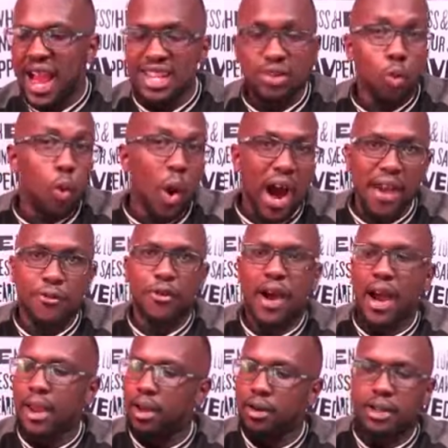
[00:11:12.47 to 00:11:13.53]

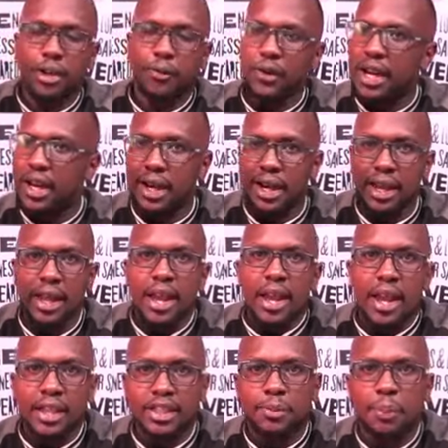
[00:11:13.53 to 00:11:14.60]
Wi-Fi. Definitely,
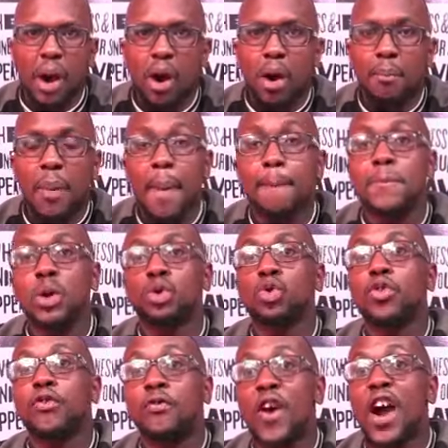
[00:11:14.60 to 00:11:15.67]
it's powered by
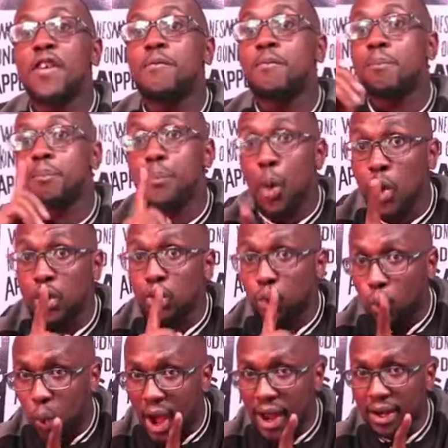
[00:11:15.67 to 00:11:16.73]
Bluetooth
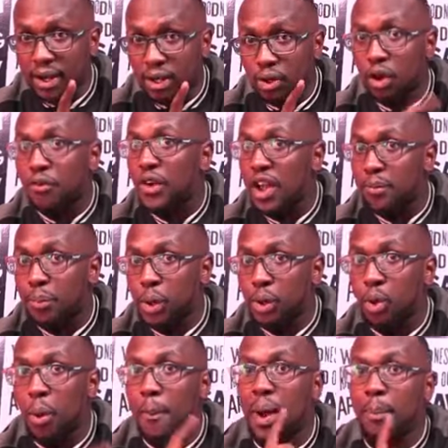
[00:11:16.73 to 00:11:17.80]
5.1, not
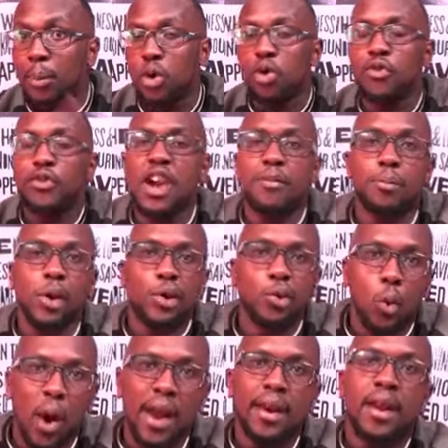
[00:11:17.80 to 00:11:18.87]
5.0, but Bluetooth
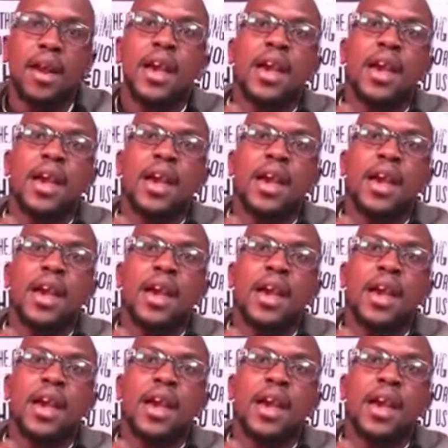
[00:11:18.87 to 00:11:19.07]
5.1.